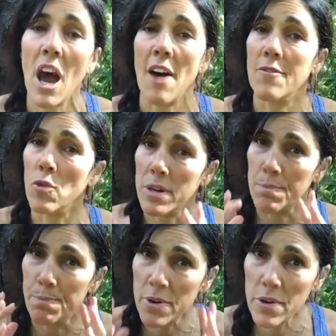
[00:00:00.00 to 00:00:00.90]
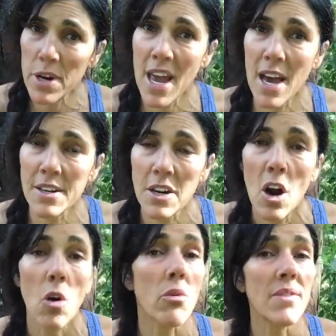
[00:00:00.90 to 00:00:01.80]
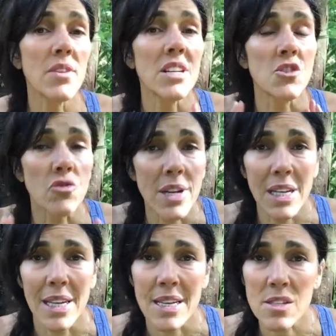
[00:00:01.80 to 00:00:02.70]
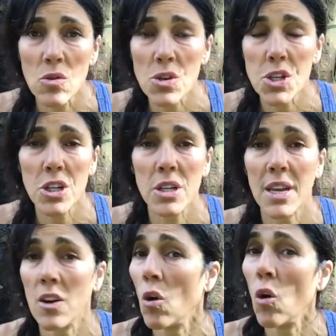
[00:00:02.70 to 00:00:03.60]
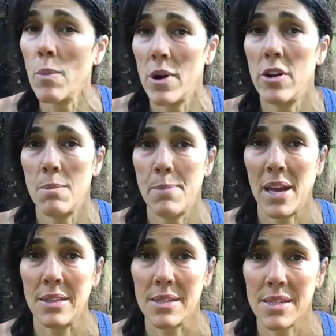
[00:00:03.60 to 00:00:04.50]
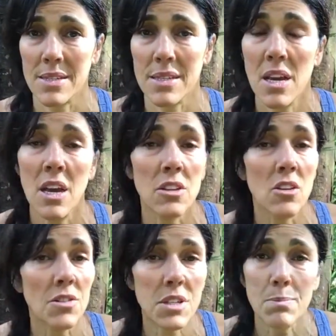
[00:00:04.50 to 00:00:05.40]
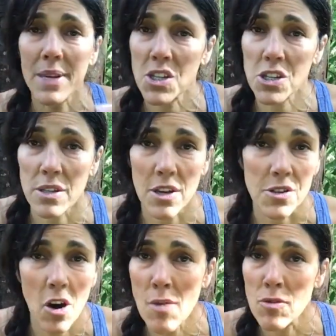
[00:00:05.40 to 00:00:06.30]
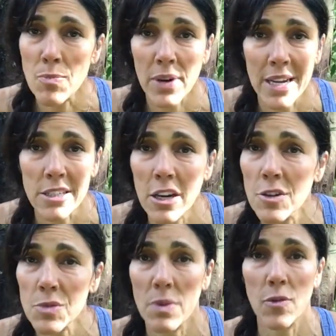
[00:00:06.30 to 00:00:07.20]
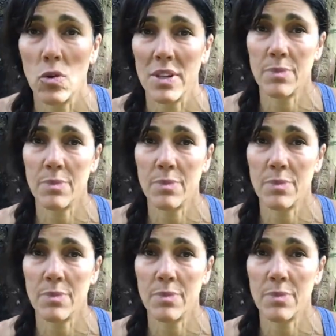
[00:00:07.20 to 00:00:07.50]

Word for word: avoid burnout or even adrenal exhaustion and hormone imbalances. Not to mention those horrible plateaus we've all